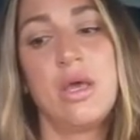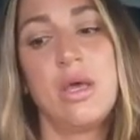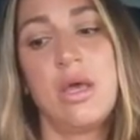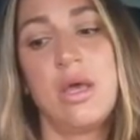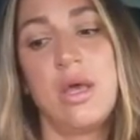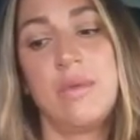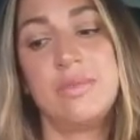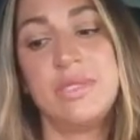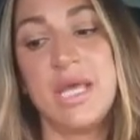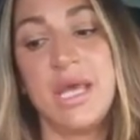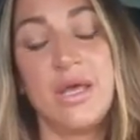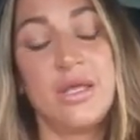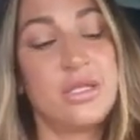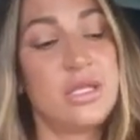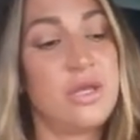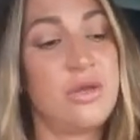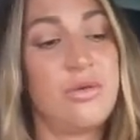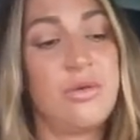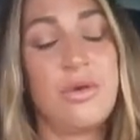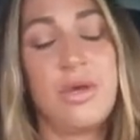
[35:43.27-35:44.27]
I'm telling
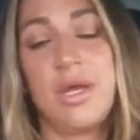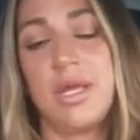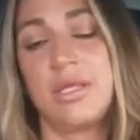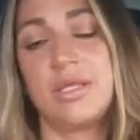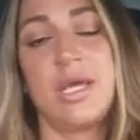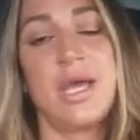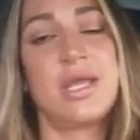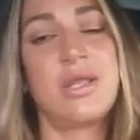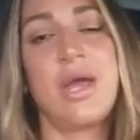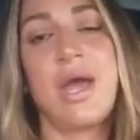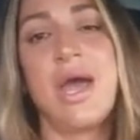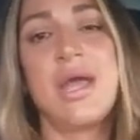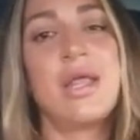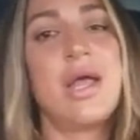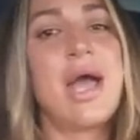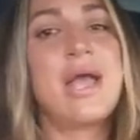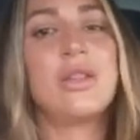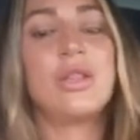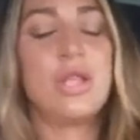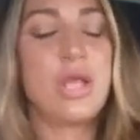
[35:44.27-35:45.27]
you,
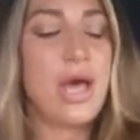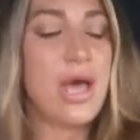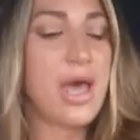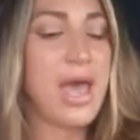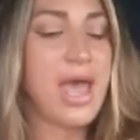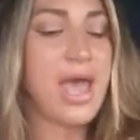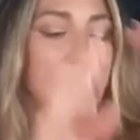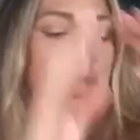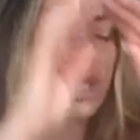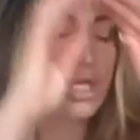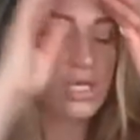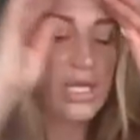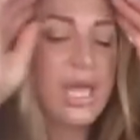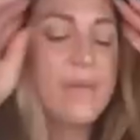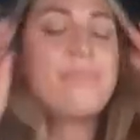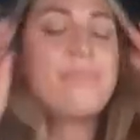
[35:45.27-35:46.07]
I look at